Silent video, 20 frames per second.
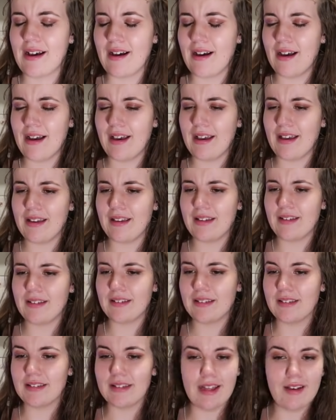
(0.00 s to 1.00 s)
I
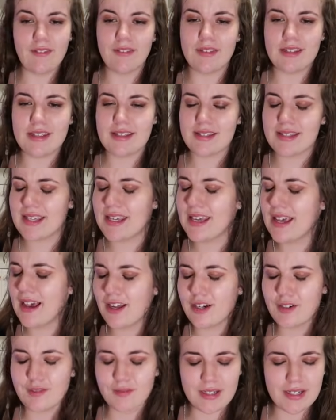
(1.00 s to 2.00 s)
love this.
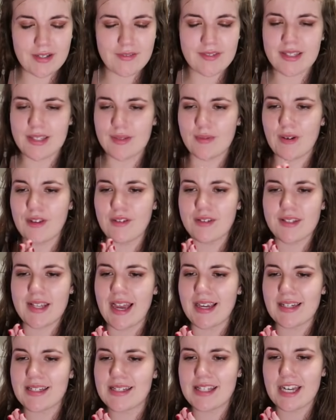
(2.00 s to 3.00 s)
Keanu Reeves is one of those
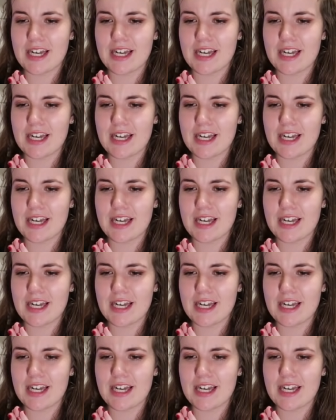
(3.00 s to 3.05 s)
actors